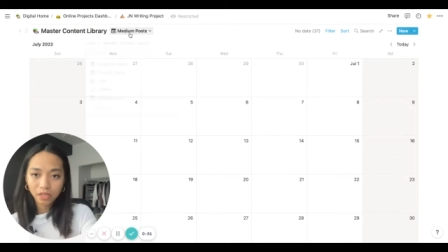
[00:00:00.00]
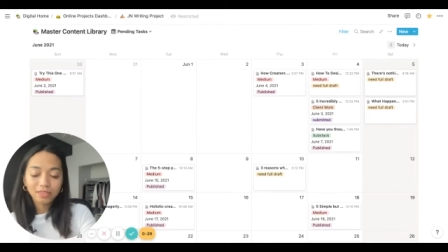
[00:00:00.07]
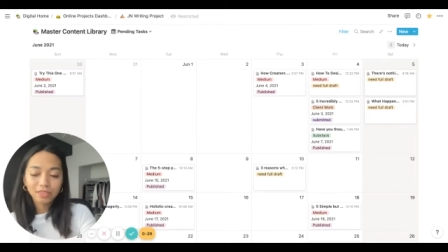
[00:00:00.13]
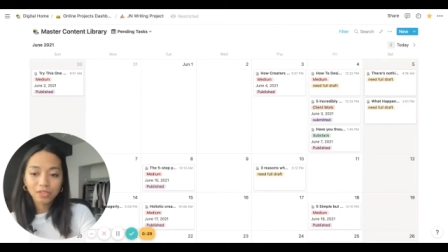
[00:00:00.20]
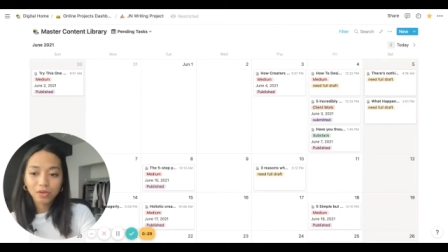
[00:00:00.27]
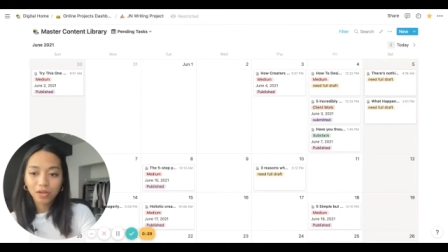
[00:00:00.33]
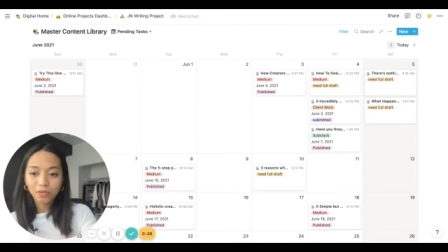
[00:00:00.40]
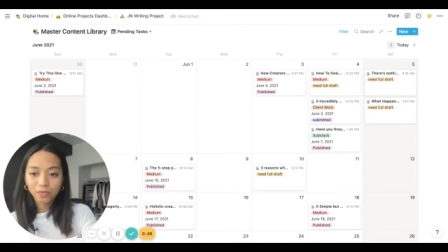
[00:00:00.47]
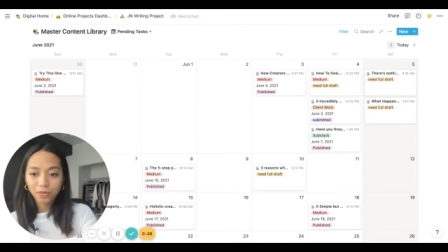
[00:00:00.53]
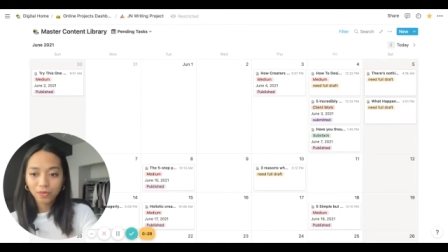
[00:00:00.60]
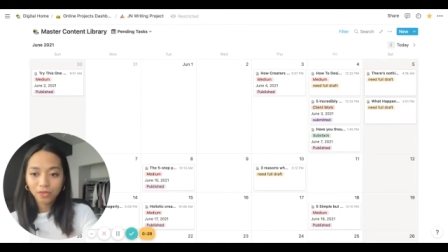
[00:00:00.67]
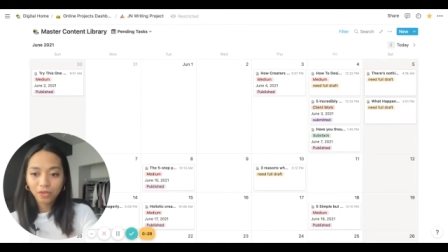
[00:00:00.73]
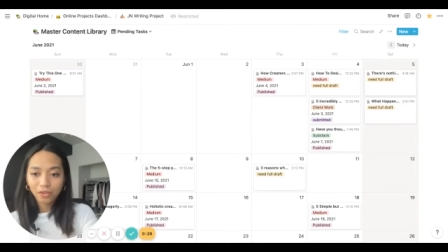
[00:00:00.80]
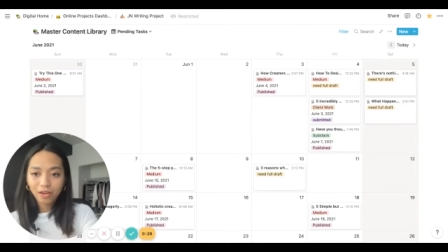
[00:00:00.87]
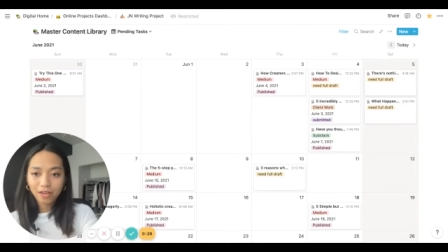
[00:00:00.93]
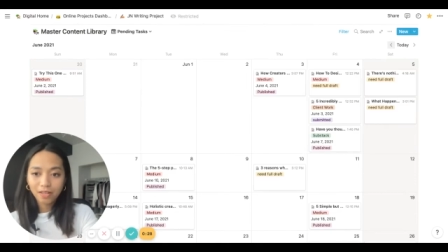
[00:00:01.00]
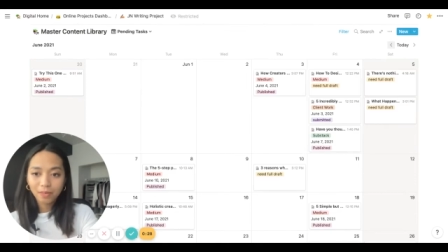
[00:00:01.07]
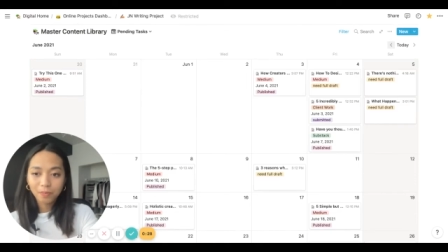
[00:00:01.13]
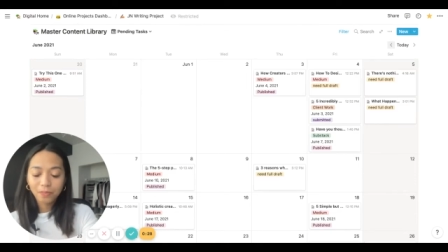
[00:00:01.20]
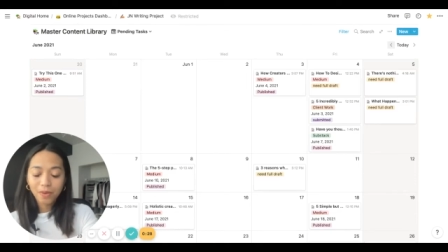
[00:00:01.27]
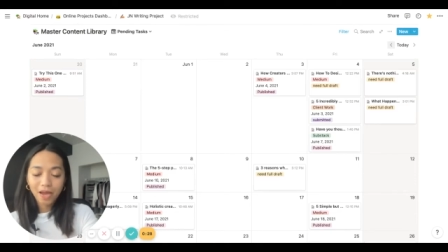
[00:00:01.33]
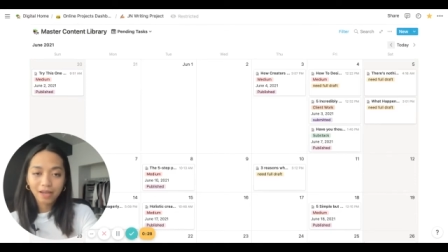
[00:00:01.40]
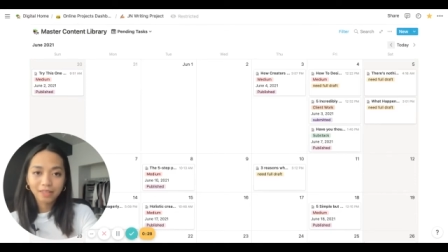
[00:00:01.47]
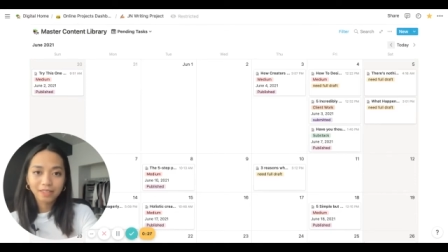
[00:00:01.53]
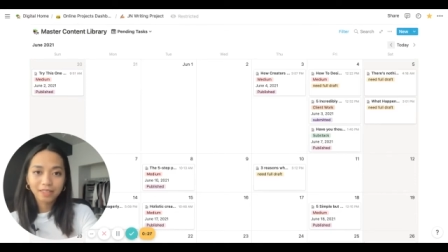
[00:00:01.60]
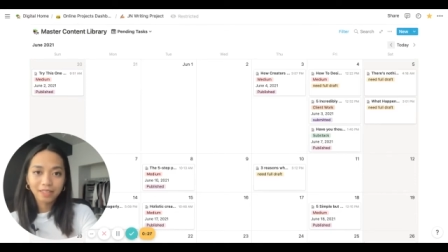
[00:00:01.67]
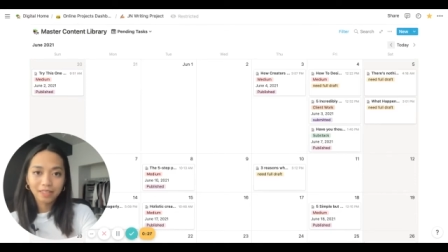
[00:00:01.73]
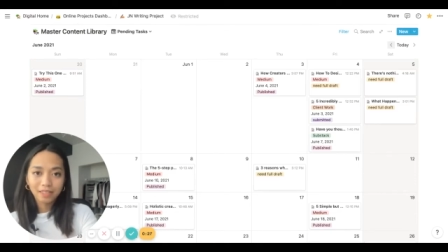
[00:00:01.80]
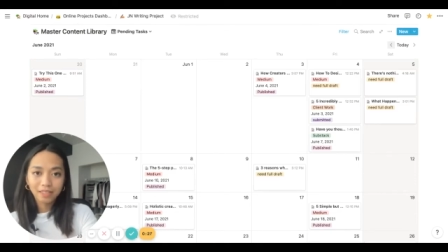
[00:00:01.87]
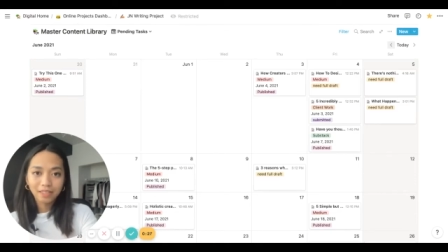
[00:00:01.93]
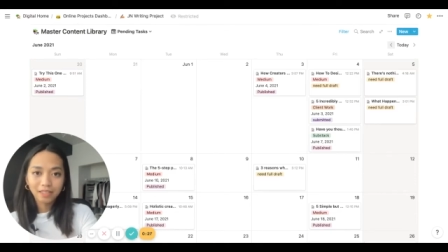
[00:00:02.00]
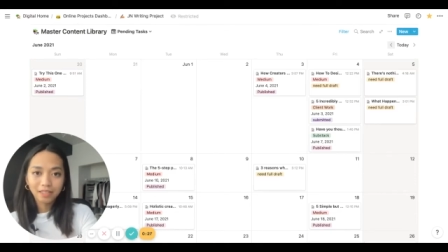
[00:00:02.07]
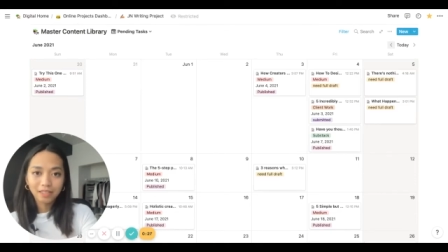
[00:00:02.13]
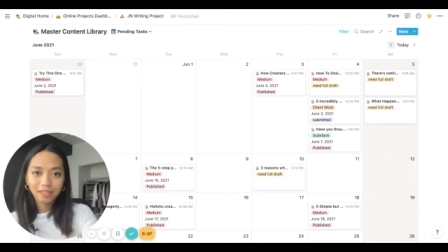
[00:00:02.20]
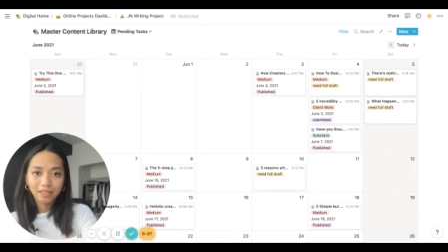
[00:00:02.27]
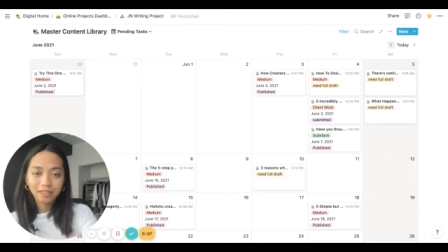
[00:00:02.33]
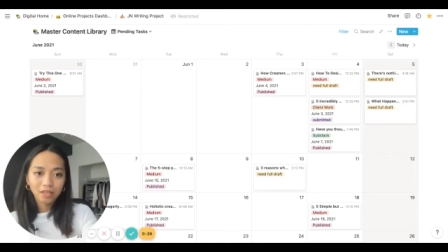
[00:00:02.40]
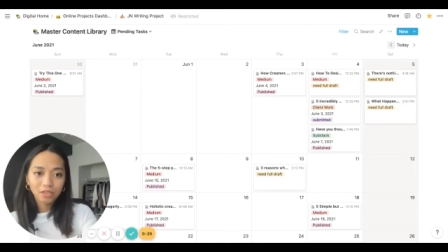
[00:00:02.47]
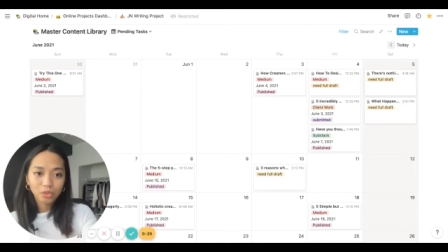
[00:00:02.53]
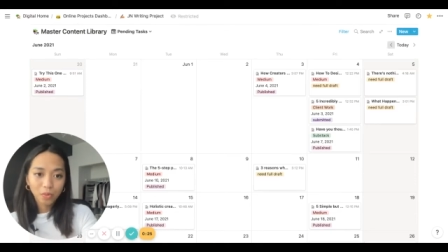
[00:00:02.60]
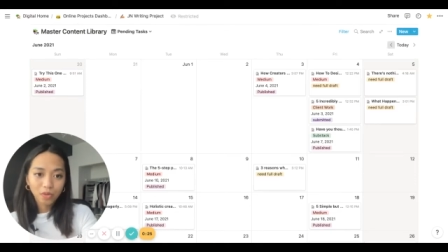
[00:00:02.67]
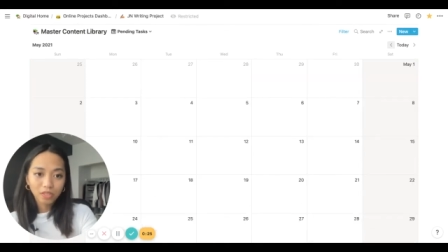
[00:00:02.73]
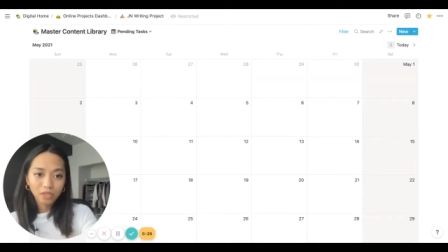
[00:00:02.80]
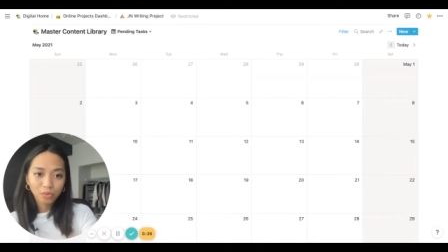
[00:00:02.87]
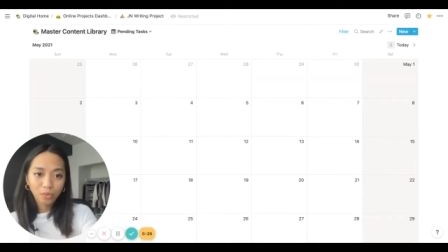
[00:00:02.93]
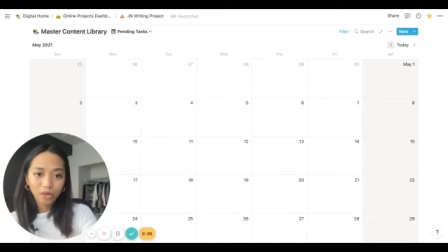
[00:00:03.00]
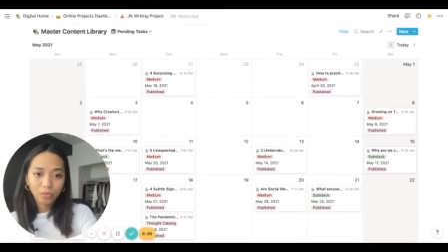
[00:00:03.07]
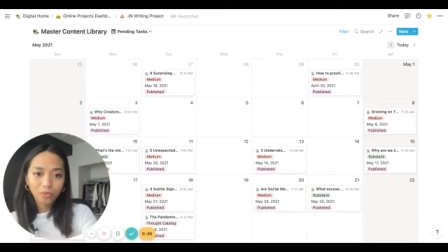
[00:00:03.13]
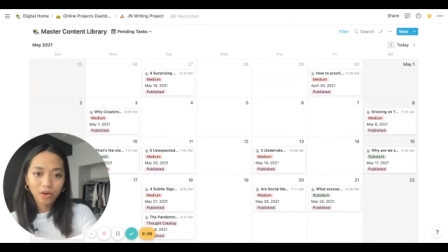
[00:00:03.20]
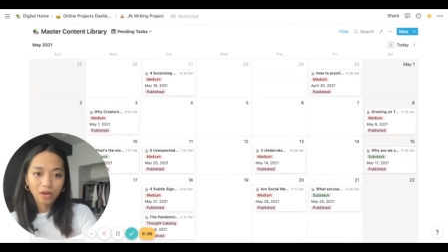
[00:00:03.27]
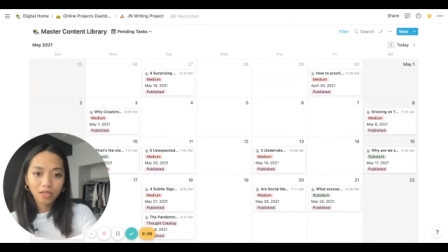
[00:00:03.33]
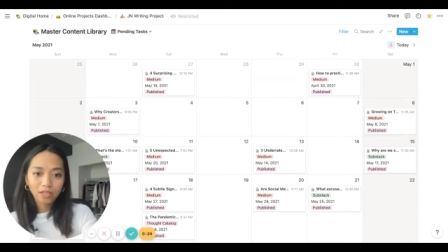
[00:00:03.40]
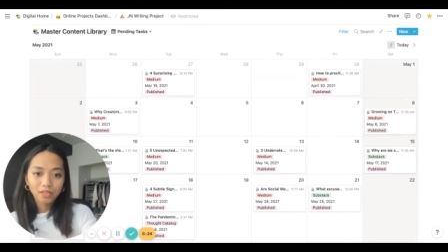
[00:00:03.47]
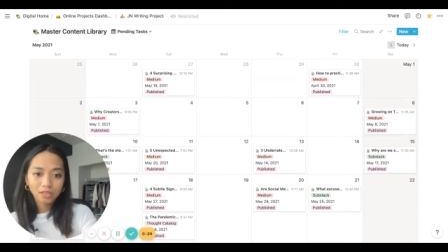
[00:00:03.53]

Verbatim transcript: So I wrote a lot back in twenty twenty-one,